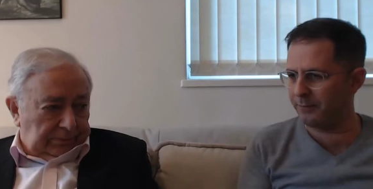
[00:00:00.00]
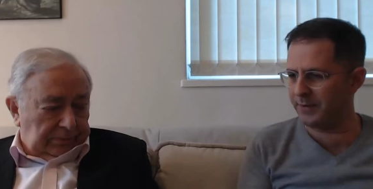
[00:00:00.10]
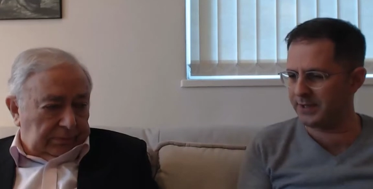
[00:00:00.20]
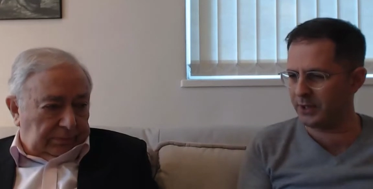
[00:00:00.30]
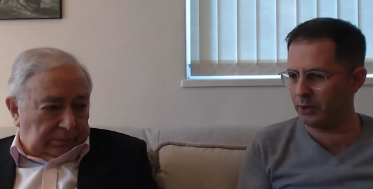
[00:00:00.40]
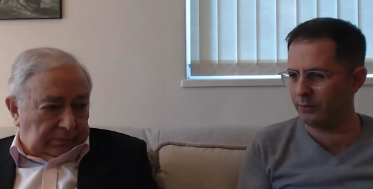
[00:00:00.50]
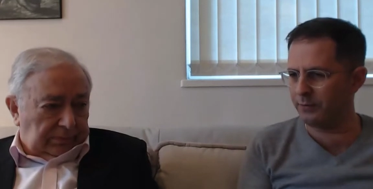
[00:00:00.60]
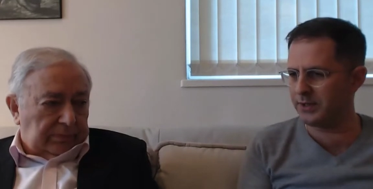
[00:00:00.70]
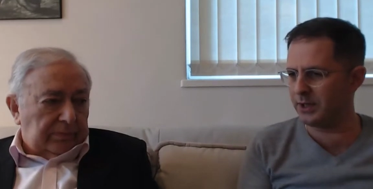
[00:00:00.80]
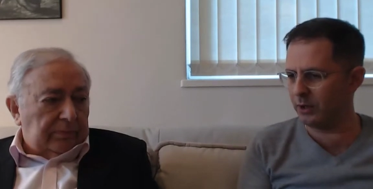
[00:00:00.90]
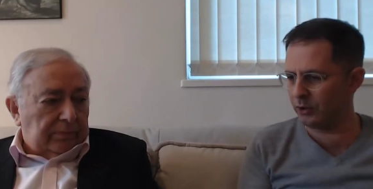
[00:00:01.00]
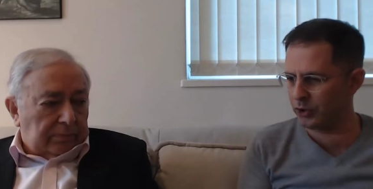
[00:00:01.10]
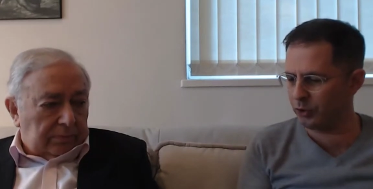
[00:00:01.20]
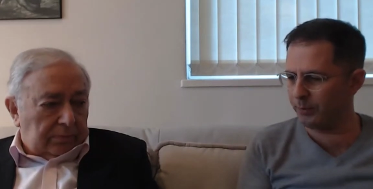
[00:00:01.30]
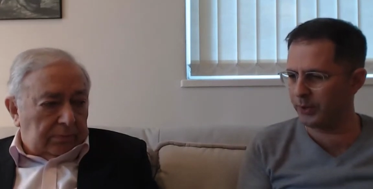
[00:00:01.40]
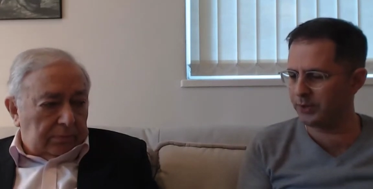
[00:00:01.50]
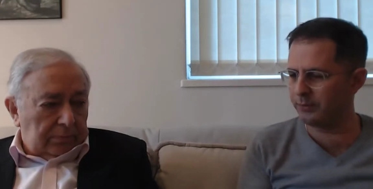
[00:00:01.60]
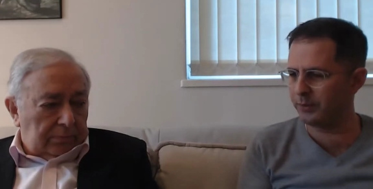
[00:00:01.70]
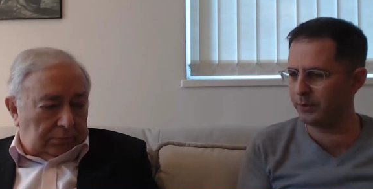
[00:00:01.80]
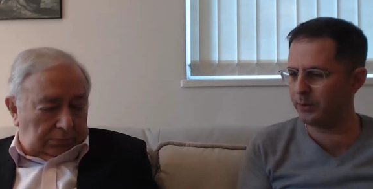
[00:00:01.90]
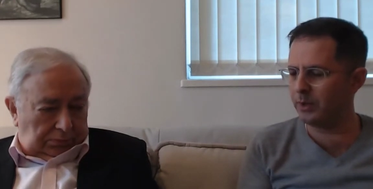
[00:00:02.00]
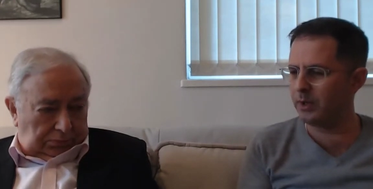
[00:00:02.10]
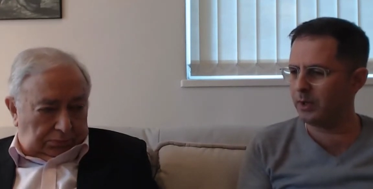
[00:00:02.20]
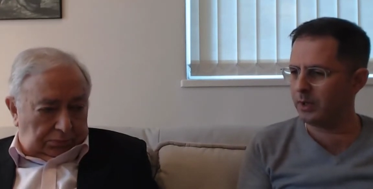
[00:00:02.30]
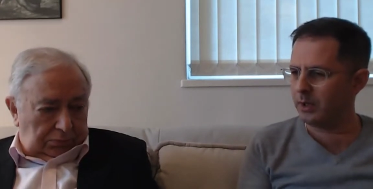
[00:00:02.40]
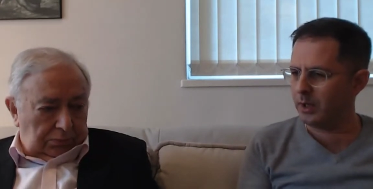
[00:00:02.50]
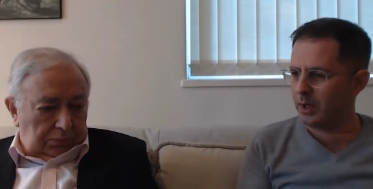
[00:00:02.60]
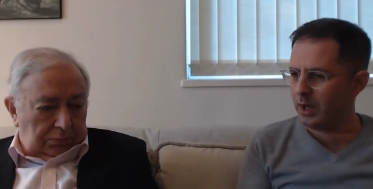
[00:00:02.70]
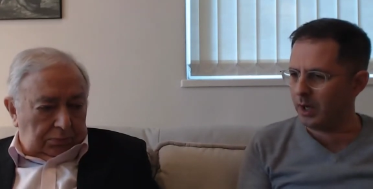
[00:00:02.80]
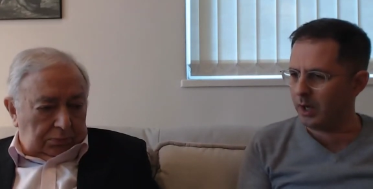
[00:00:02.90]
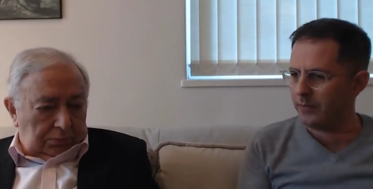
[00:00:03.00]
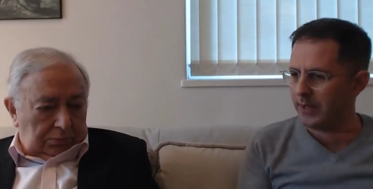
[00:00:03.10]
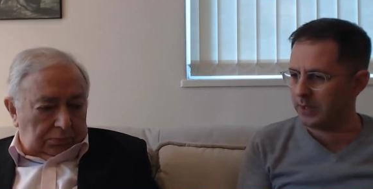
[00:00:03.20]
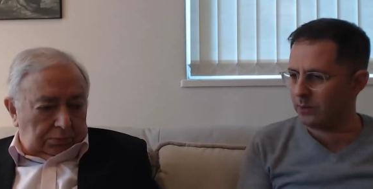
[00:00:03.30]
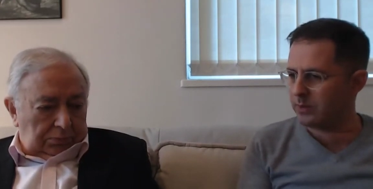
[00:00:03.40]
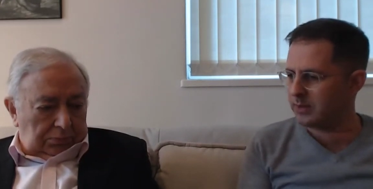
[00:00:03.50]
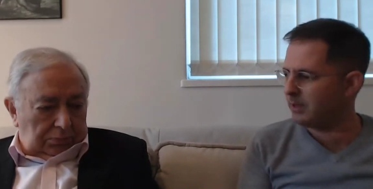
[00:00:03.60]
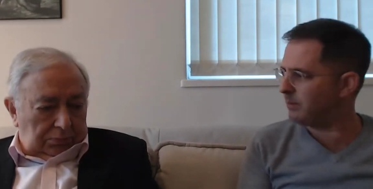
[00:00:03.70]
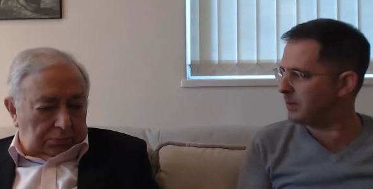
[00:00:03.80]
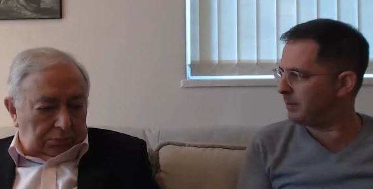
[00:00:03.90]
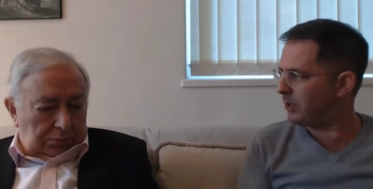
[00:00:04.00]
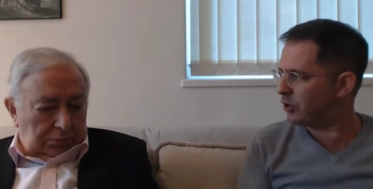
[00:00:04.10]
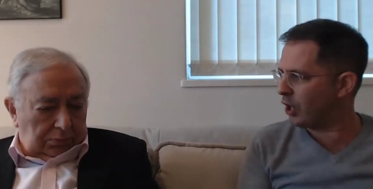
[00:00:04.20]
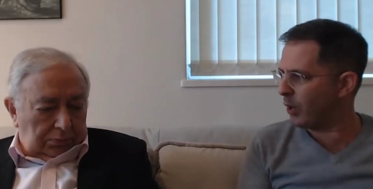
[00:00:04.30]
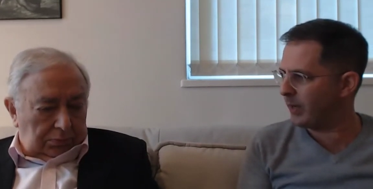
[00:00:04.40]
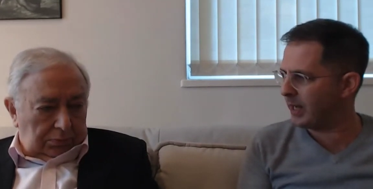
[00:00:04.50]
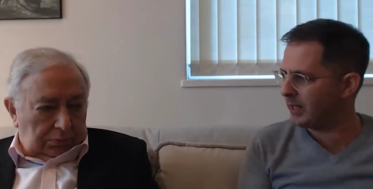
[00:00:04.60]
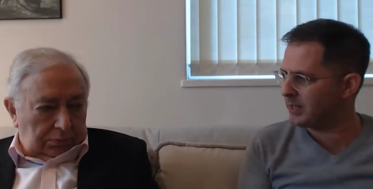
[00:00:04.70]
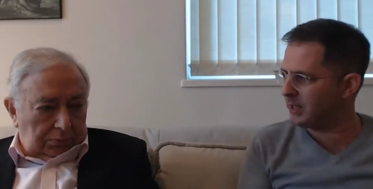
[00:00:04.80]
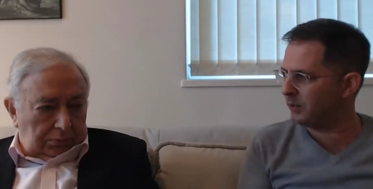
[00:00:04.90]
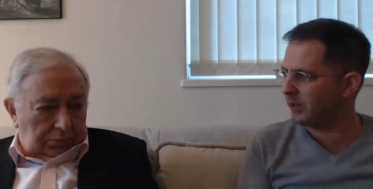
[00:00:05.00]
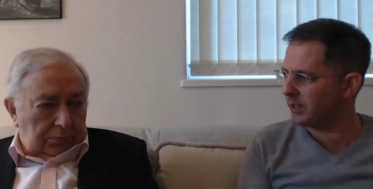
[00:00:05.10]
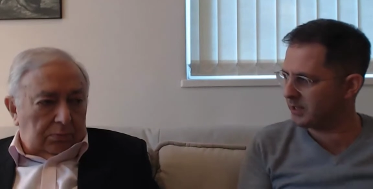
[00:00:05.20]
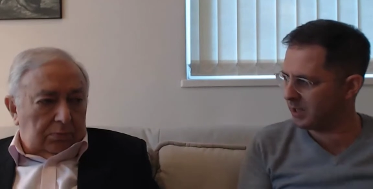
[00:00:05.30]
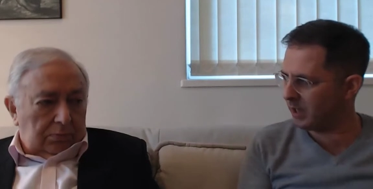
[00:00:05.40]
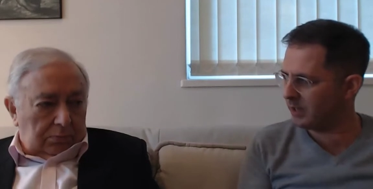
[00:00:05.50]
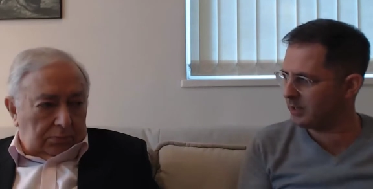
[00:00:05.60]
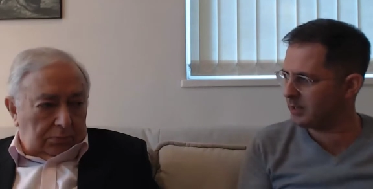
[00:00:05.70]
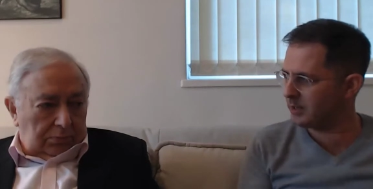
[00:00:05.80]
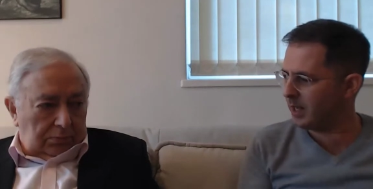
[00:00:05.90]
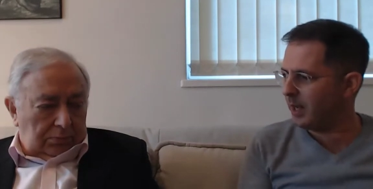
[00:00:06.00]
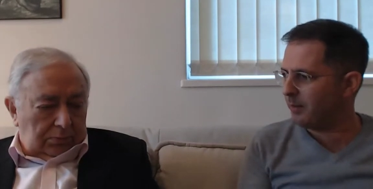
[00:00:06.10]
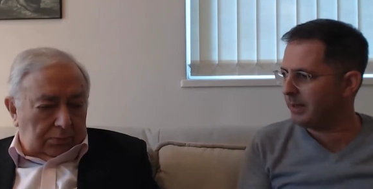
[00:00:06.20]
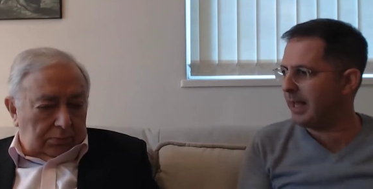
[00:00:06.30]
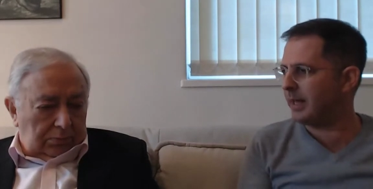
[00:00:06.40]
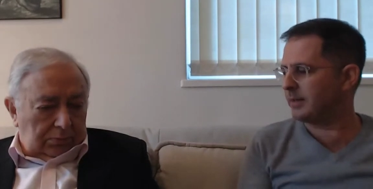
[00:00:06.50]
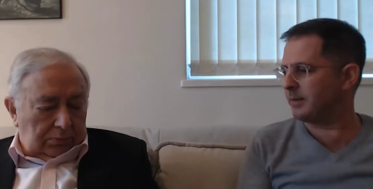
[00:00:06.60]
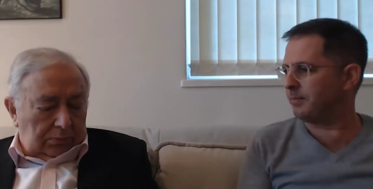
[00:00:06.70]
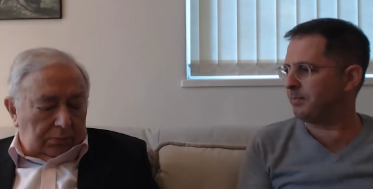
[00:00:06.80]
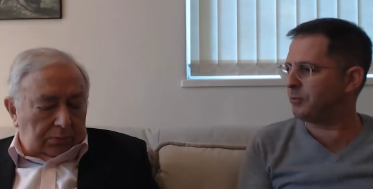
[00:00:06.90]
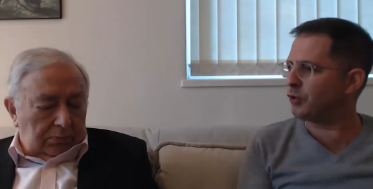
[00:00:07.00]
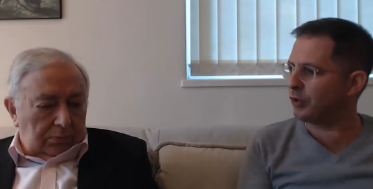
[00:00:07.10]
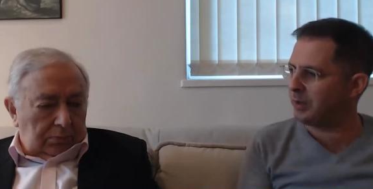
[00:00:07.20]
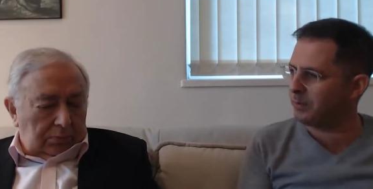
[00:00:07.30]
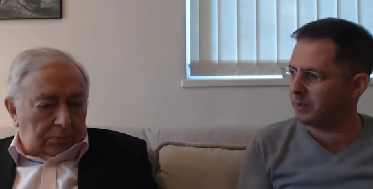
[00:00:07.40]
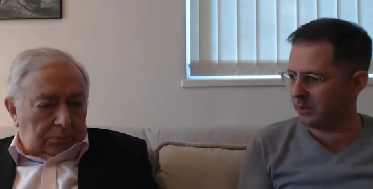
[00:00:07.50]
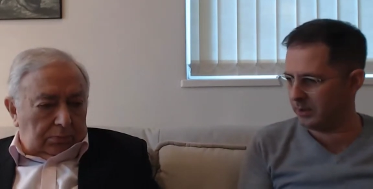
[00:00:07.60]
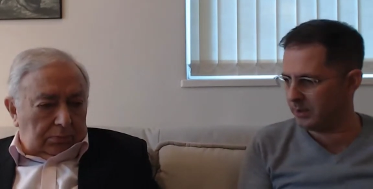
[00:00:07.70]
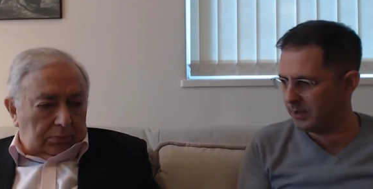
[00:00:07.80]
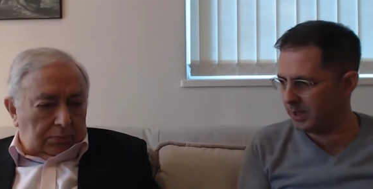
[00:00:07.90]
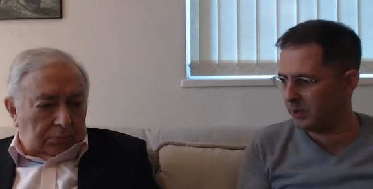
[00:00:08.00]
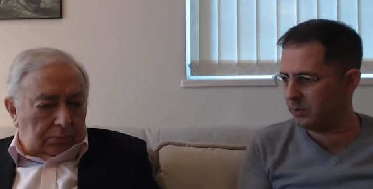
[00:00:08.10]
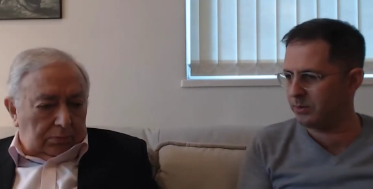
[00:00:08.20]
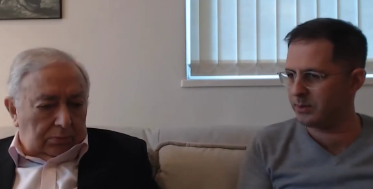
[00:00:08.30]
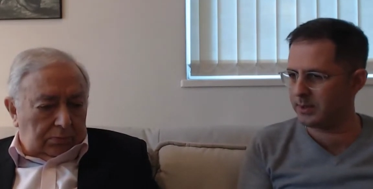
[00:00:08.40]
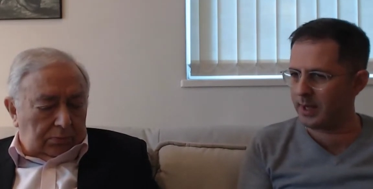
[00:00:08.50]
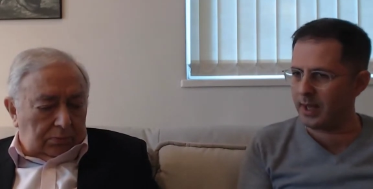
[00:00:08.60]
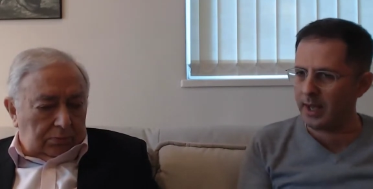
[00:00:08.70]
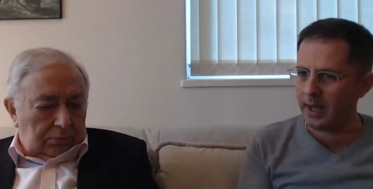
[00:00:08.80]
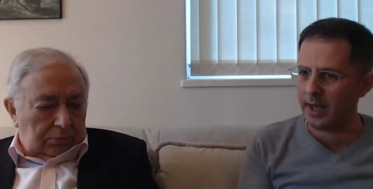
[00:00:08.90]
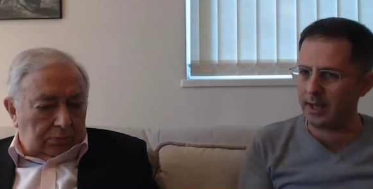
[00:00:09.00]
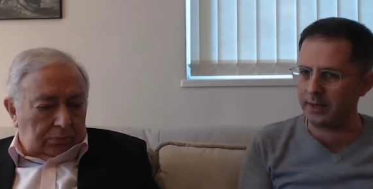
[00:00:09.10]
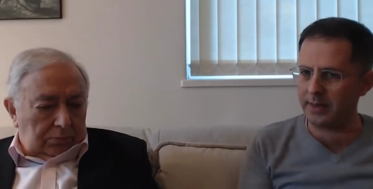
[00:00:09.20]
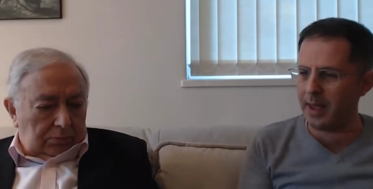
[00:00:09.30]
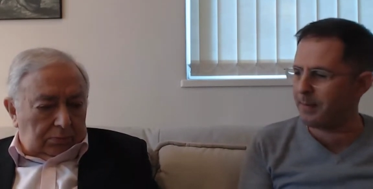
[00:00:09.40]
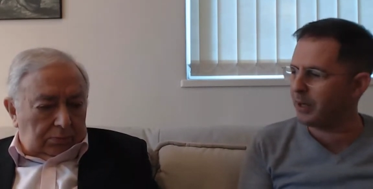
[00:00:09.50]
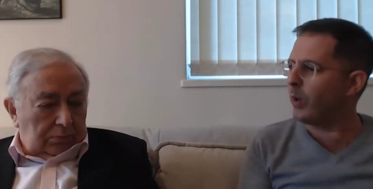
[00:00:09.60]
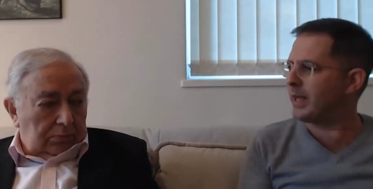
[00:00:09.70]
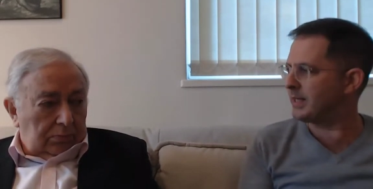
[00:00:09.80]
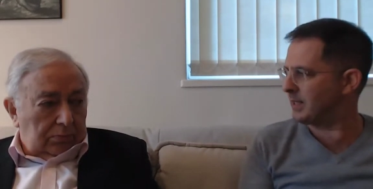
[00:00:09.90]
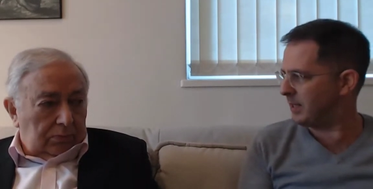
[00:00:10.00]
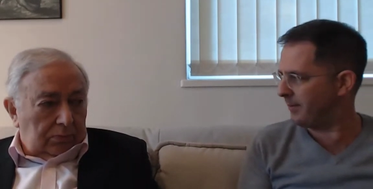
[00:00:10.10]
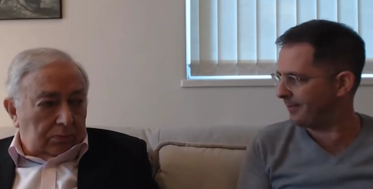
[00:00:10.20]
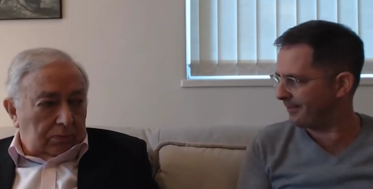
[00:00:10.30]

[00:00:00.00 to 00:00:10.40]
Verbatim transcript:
Speaker 1: physical, or physiological point of view, uh, they don't seem to be showing any serious signs, yet treatment continues at their bequest.